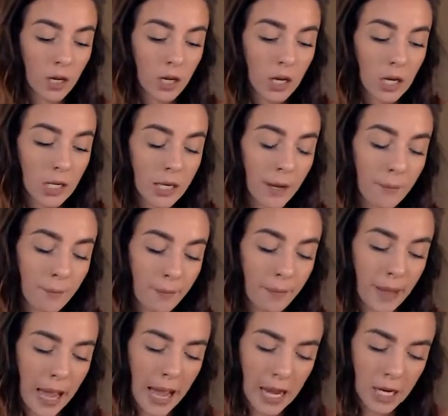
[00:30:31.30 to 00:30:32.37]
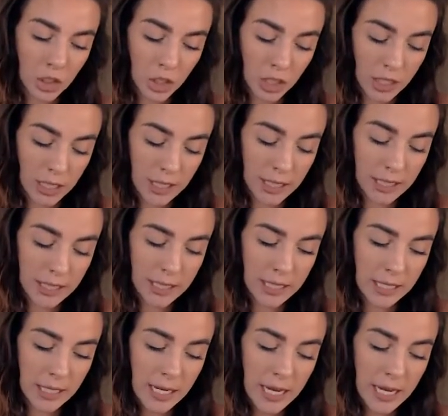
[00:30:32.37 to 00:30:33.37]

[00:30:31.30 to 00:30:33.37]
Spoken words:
Compassionate